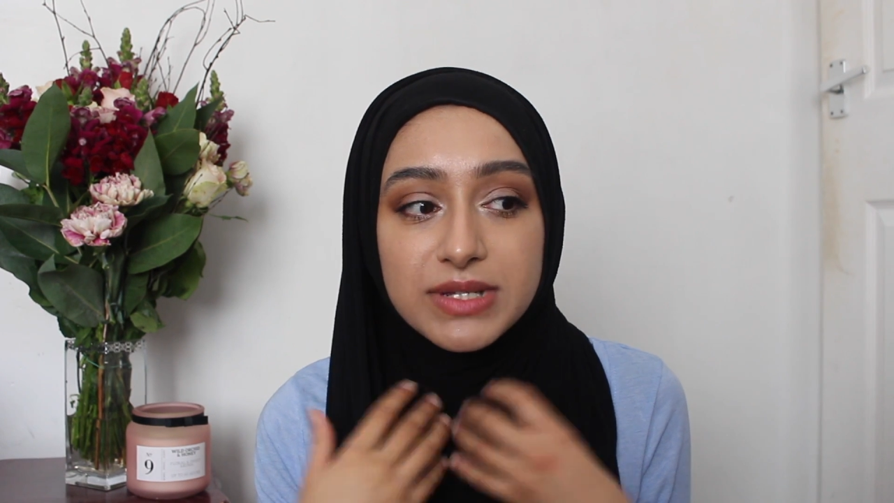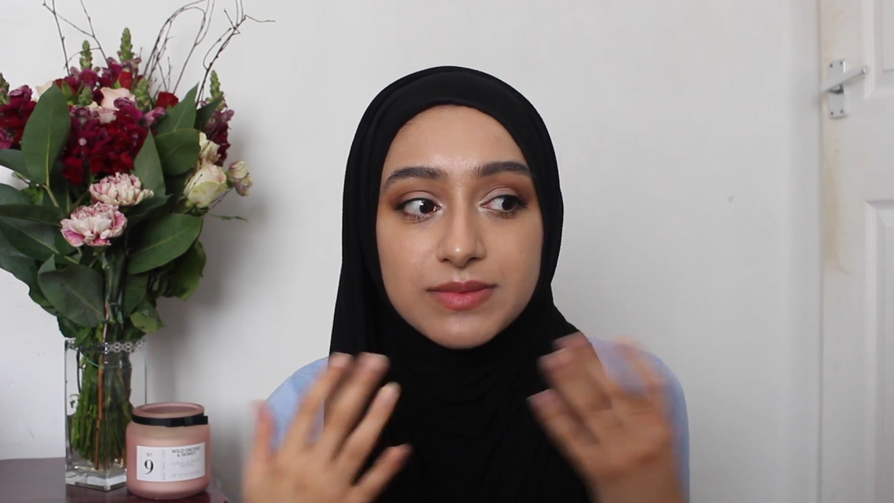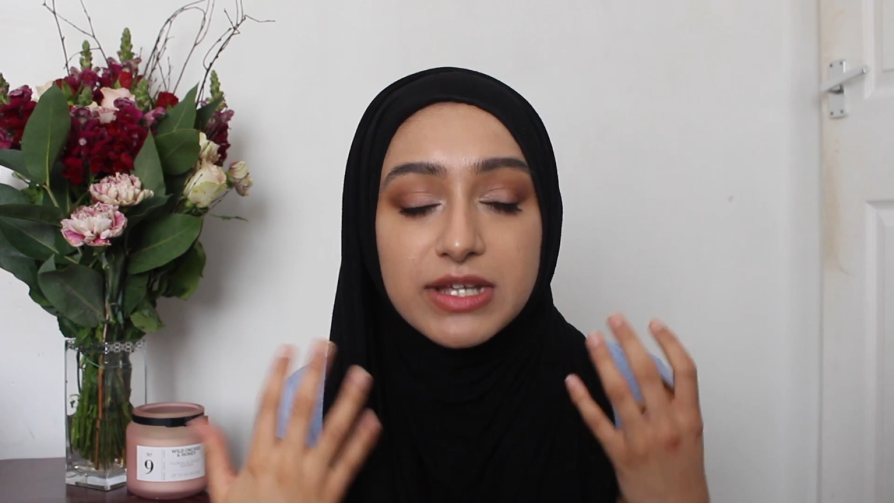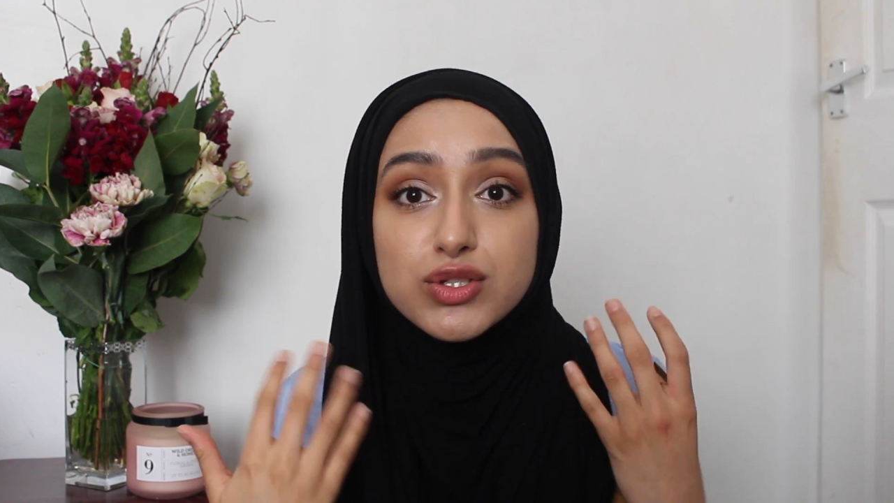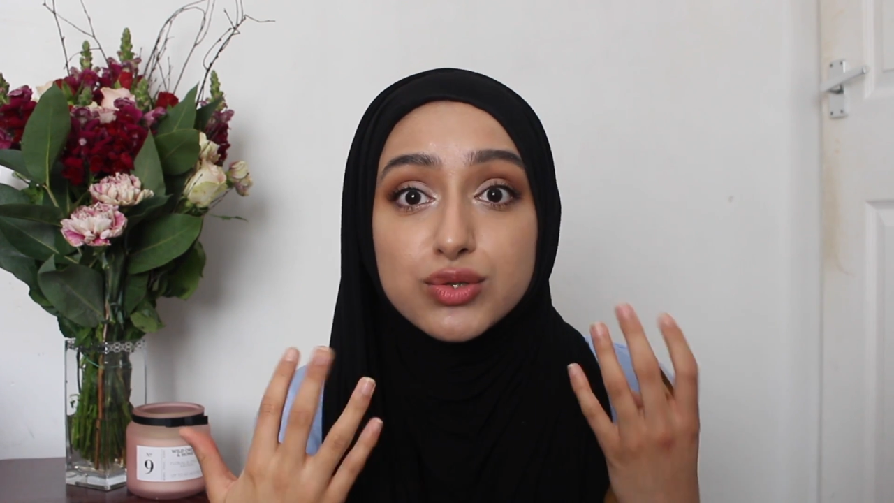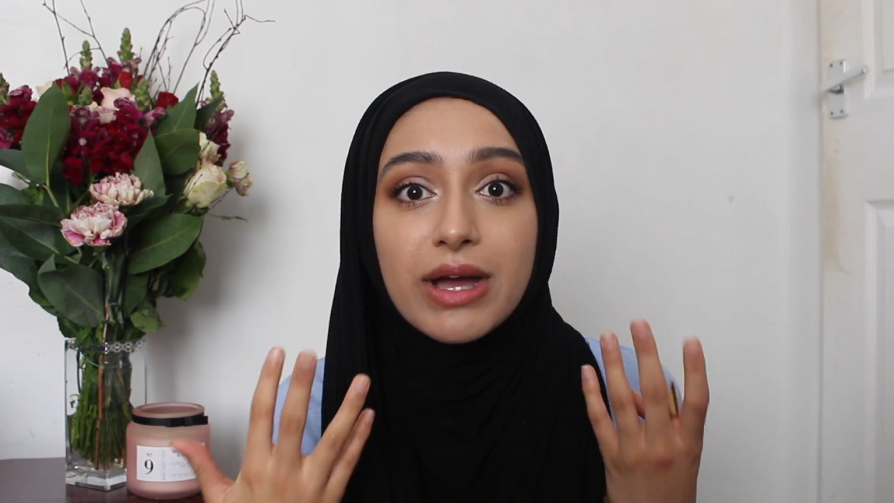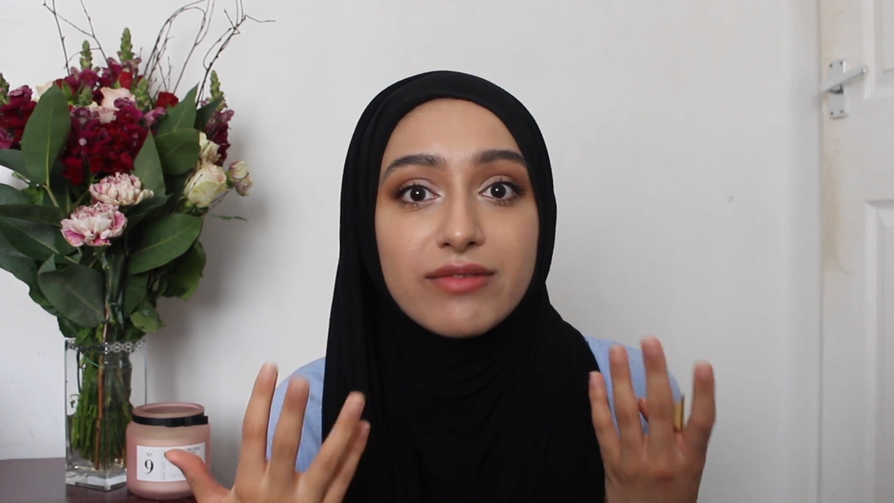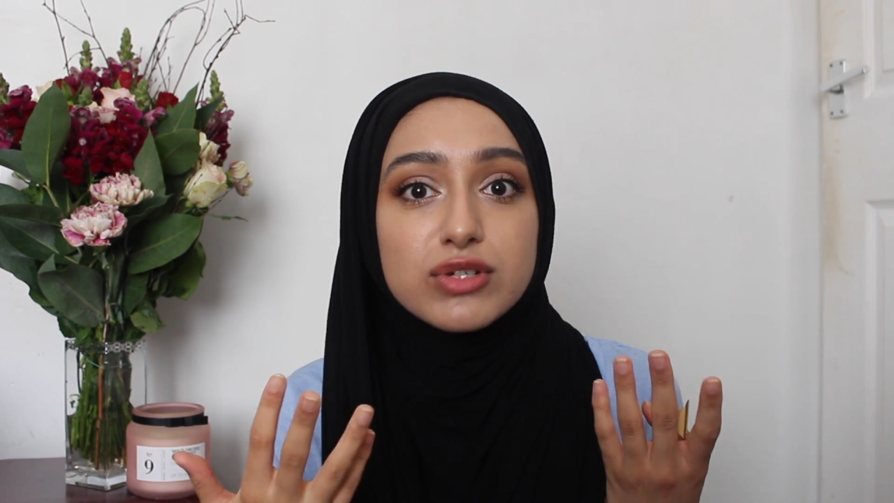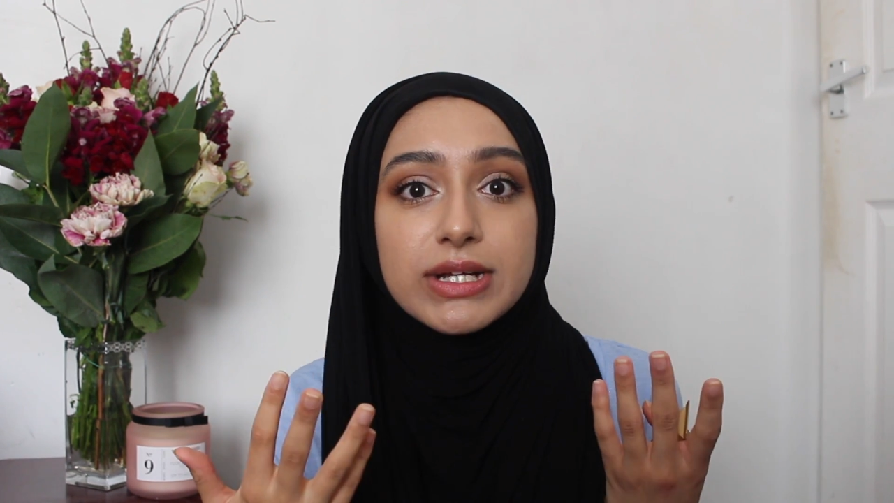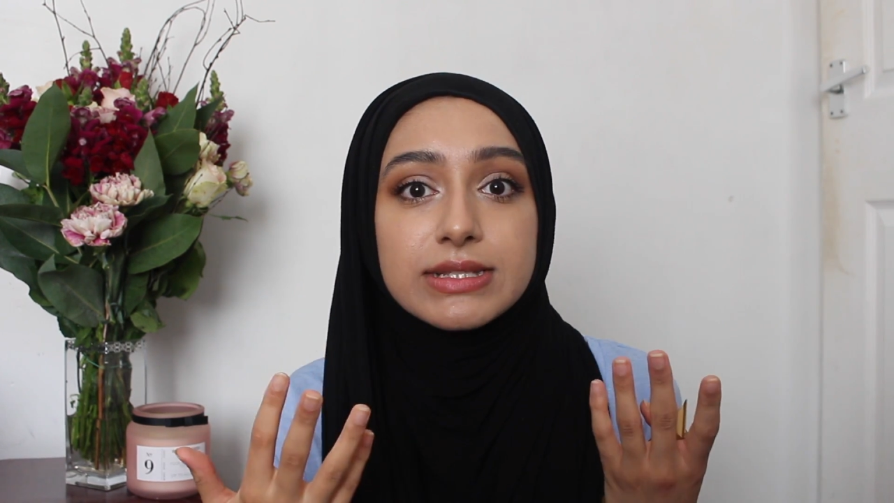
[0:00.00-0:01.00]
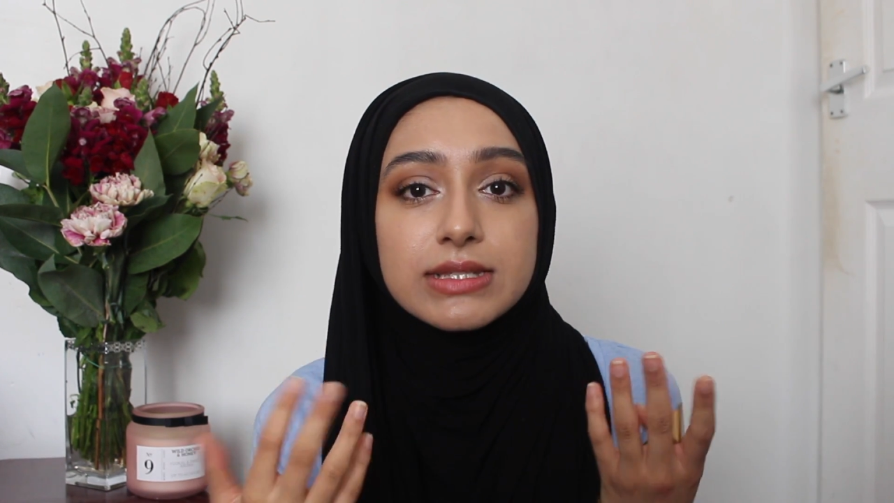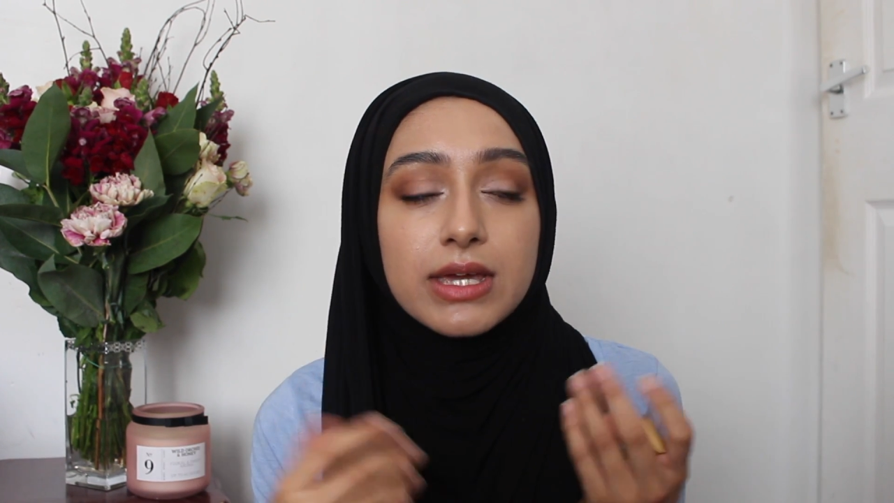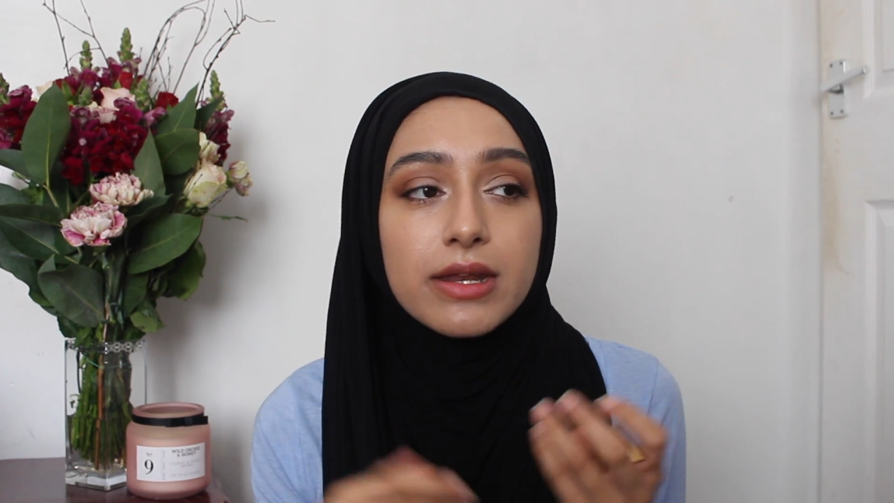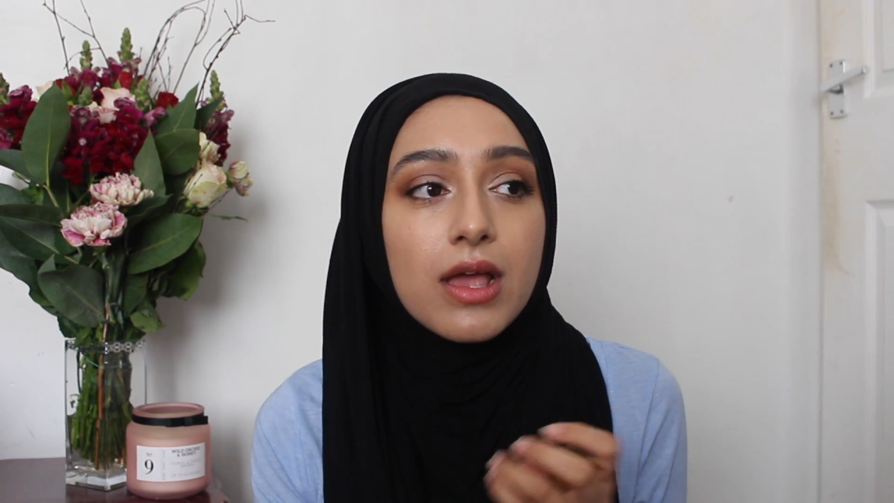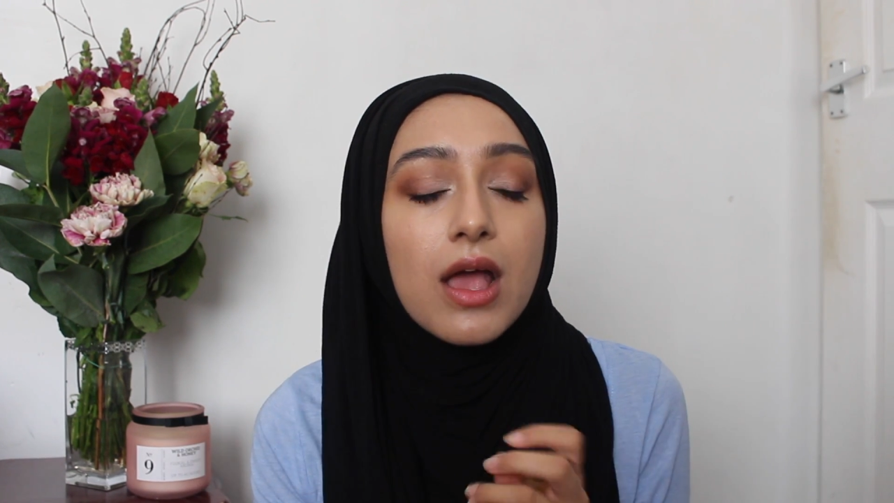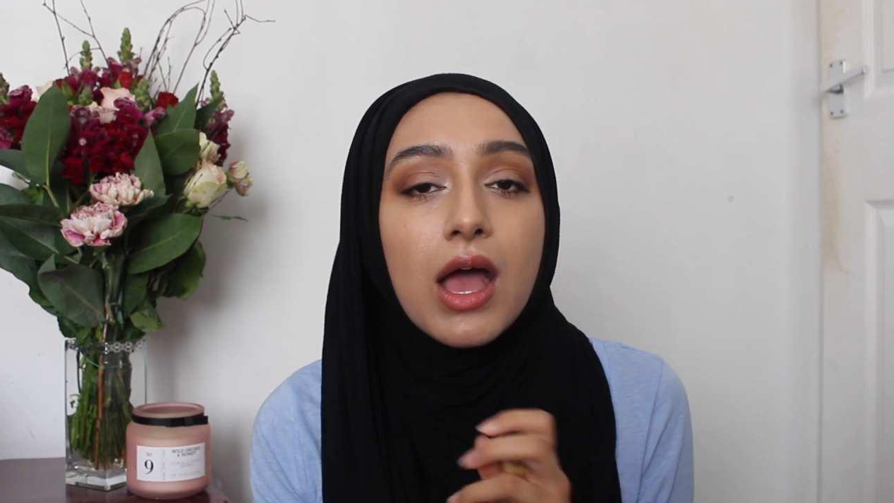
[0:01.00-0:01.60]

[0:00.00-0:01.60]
because I do have dry skin.